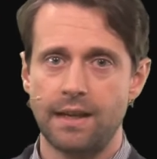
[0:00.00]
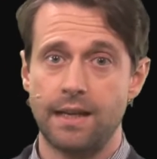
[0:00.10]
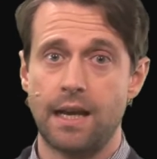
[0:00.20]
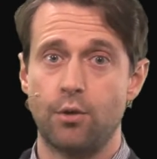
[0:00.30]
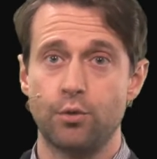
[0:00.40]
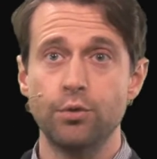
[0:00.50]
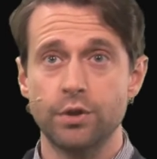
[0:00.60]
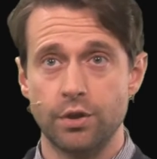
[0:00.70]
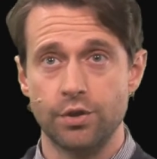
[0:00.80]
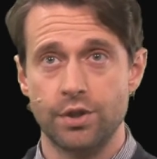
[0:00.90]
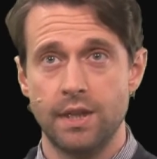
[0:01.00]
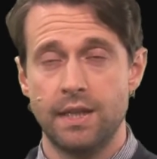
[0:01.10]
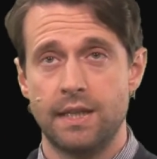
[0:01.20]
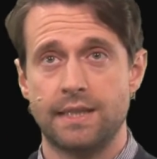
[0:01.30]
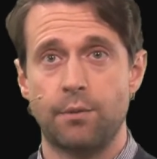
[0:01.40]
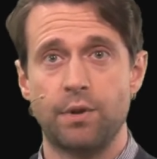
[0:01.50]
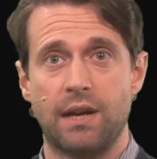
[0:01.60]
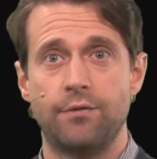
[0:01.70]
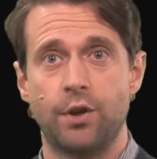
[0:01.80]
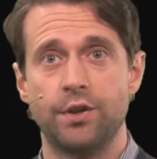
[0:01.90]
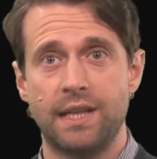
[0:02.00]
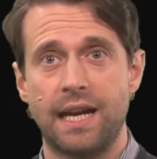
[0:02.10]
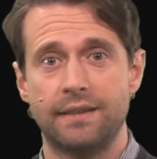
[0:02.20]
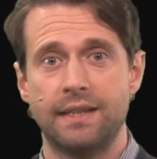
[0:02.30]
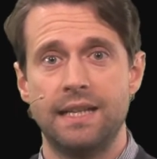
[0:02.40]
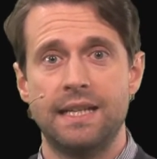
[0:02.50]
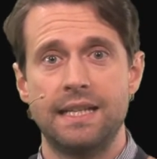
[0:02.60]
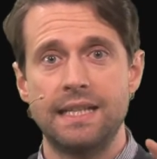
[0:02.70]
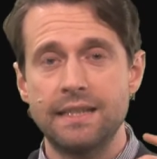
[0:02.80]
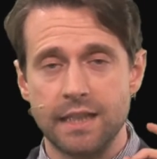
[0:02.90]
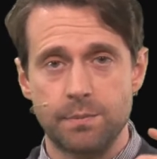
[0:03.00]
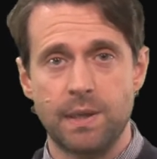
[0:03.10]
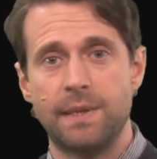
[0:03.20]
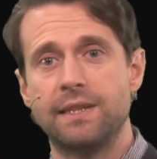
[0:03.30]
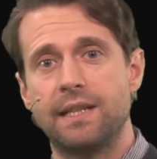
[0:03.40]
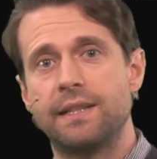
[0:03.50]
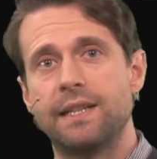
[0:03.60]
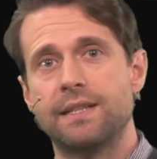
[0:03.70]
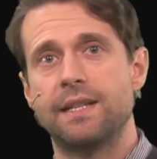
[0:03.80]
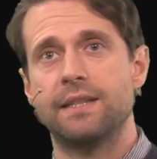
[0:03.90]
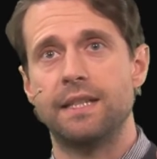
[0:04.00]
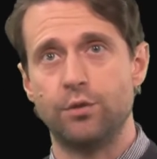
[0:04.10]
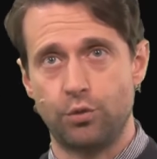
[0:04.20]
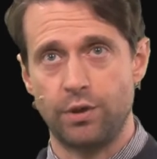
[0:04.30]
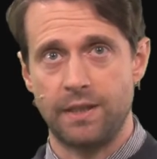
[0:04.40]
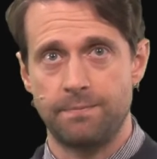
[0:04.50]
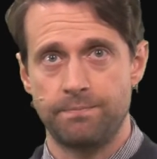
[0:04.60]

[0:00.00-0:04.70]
Now, good news is that we have done that in the experimental data set in 2D.